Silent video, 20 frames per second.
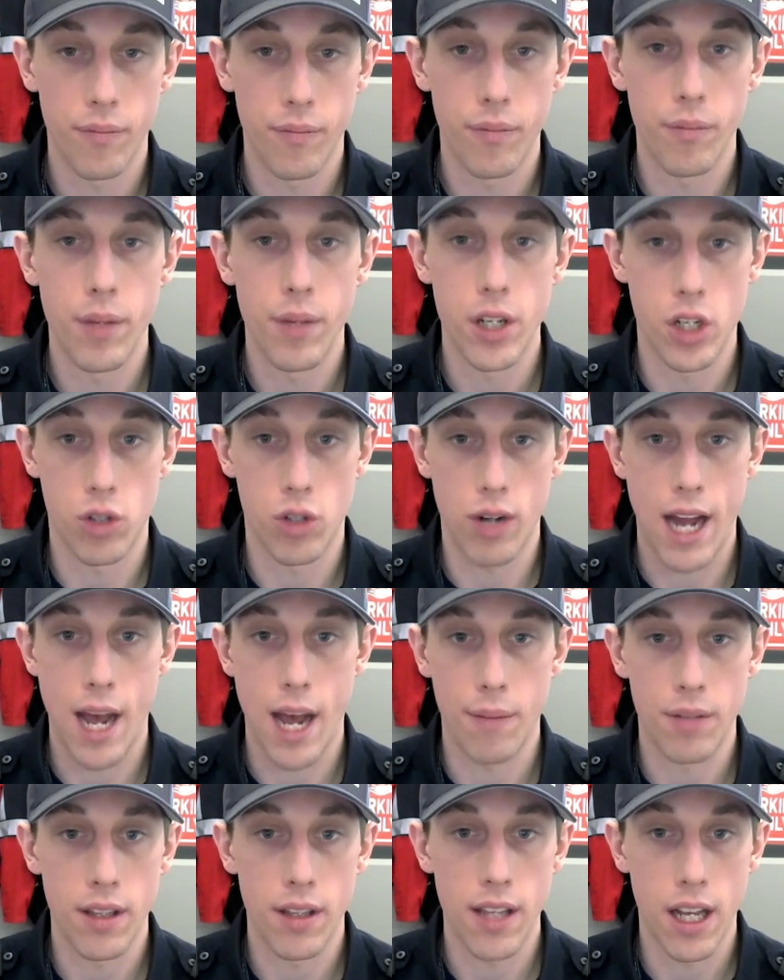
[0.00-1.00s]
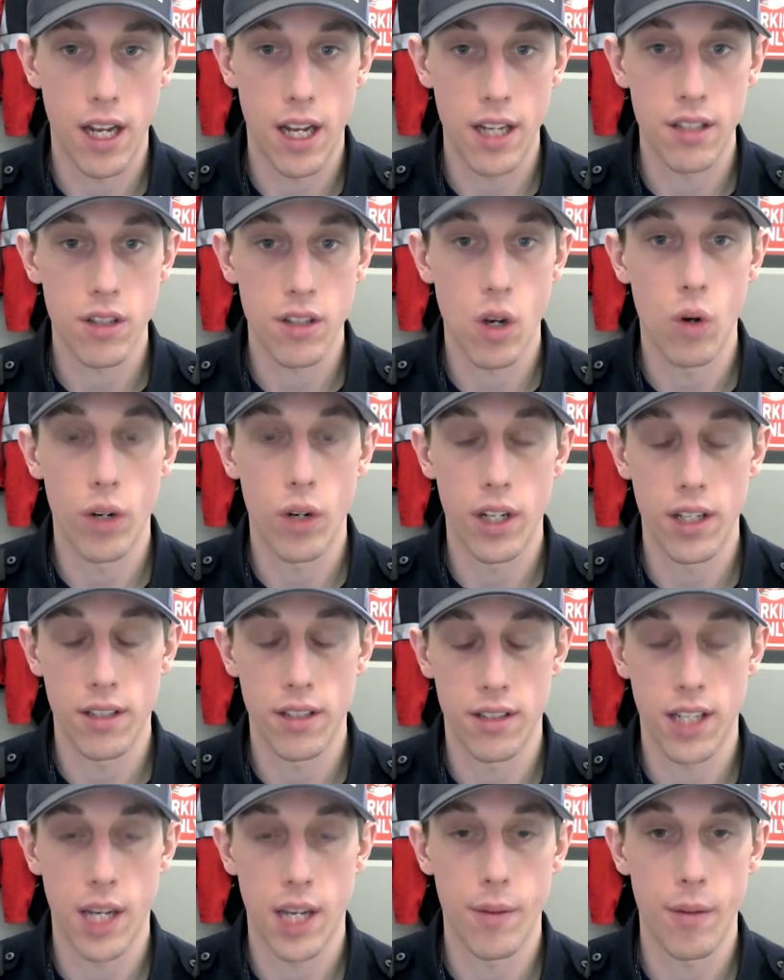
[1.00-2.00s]
been trapped in that ice cone and
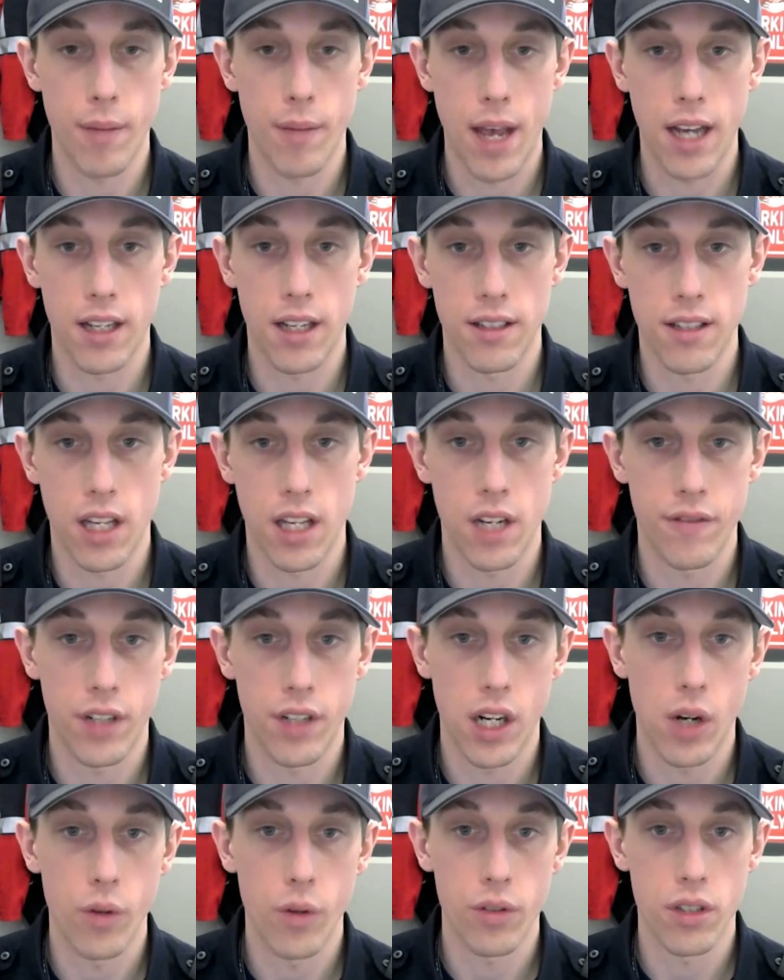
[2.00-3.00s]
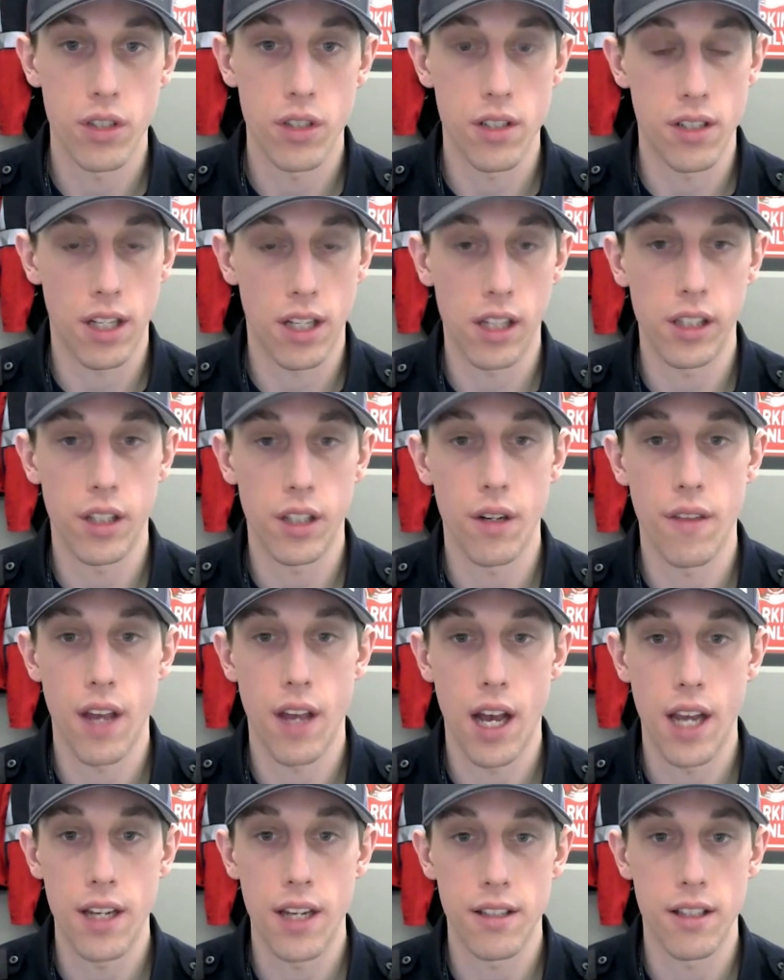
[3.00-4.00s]
isn't coming back inside of your house, and just to clear the
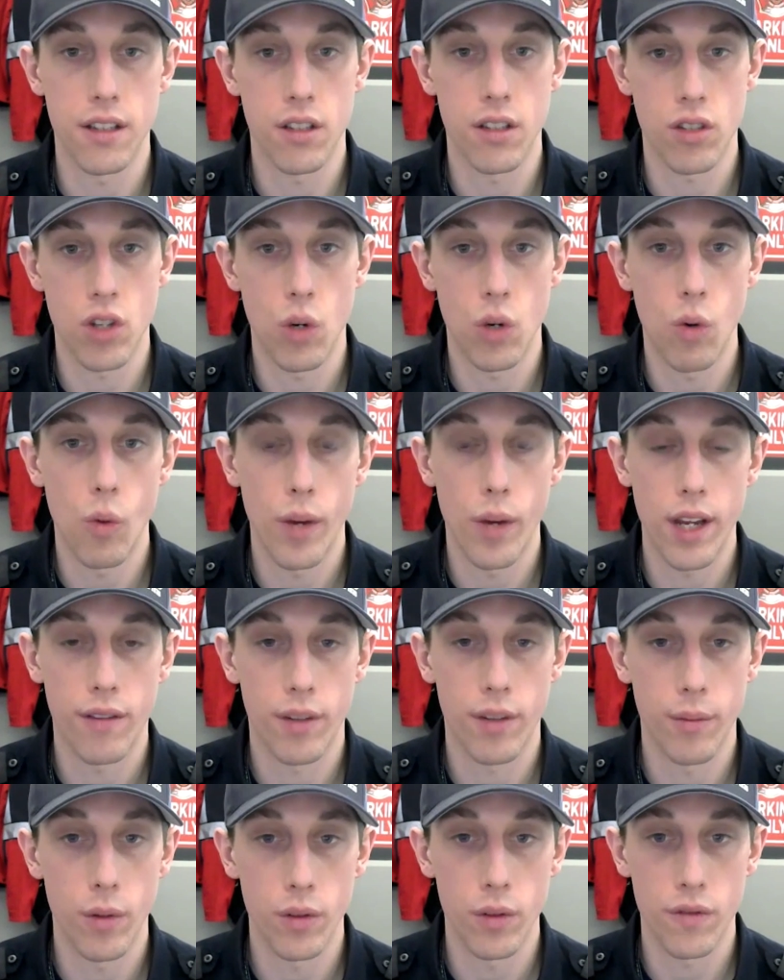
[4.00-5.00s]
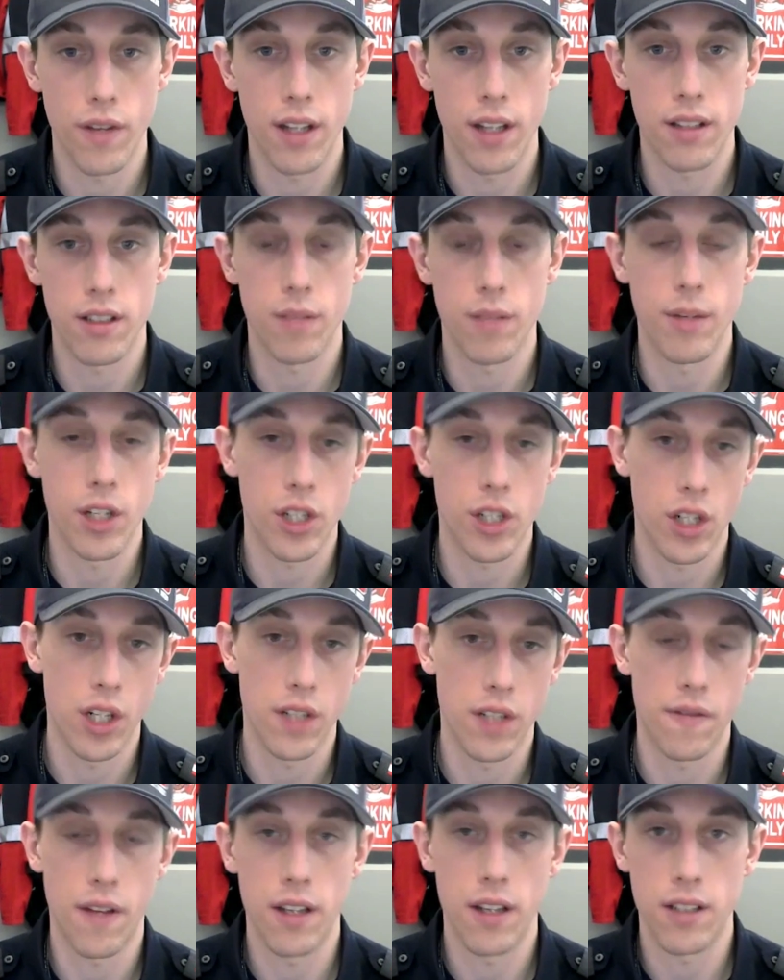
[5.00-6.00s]
ice and the snow away from those vents to make sure
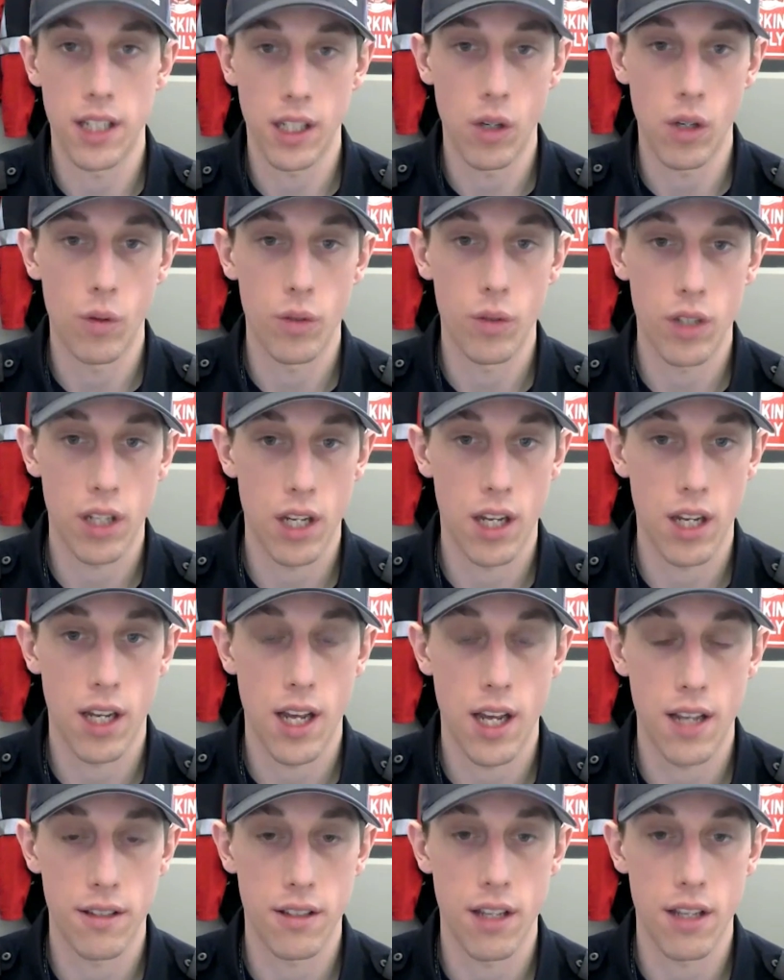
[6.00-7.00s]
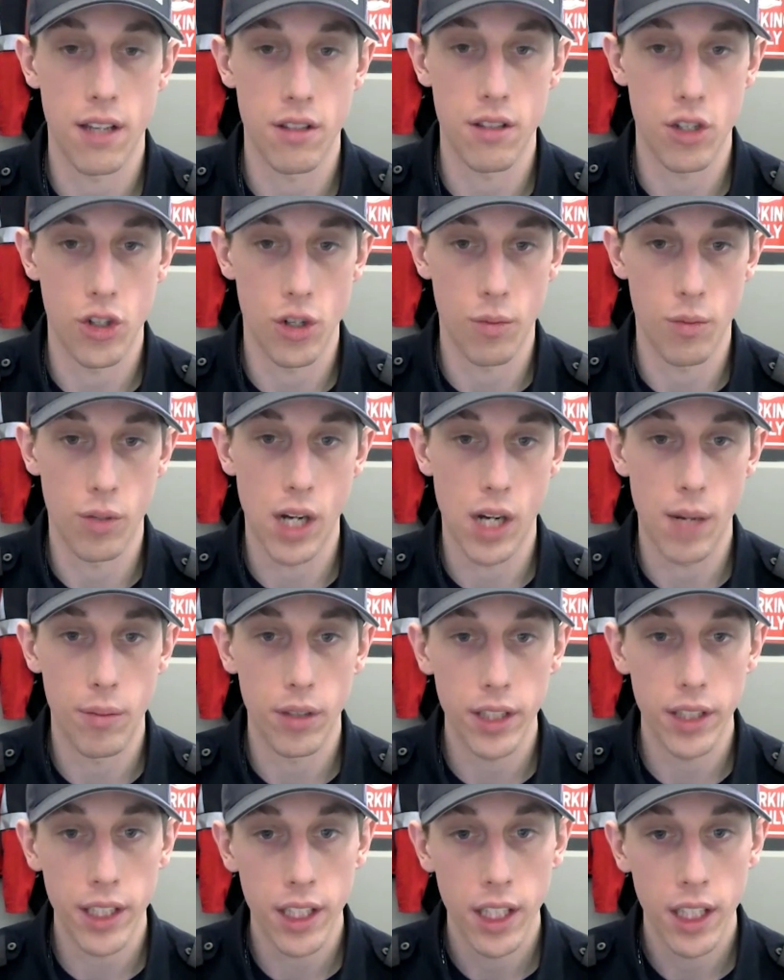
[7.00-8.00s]
it's venting out as it should
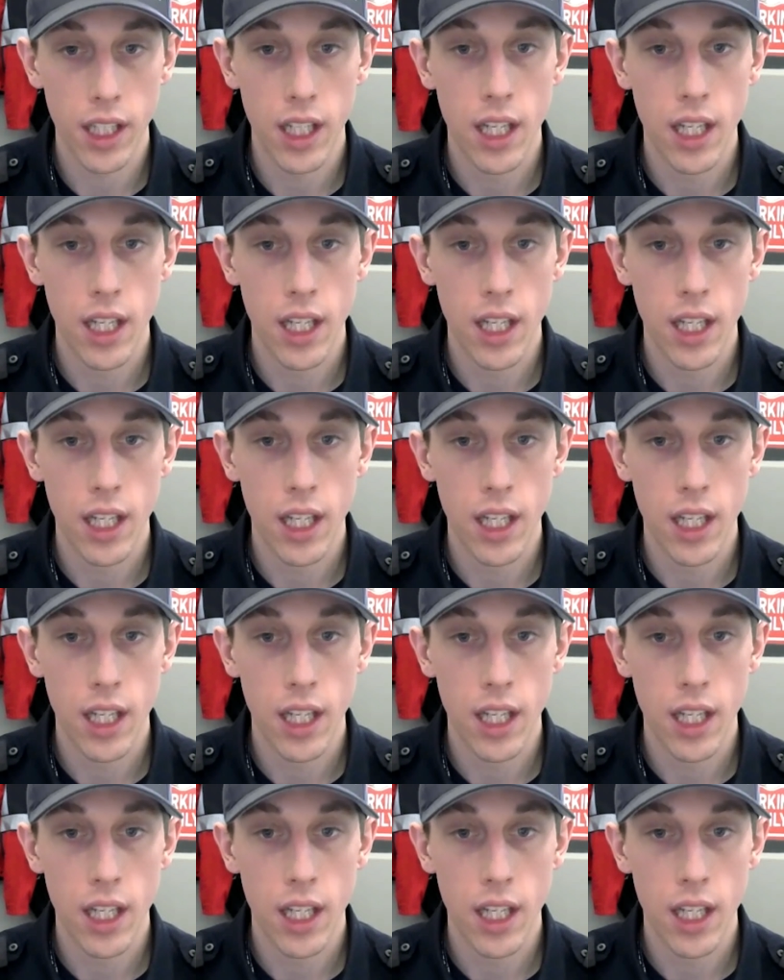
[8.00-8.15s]
properly.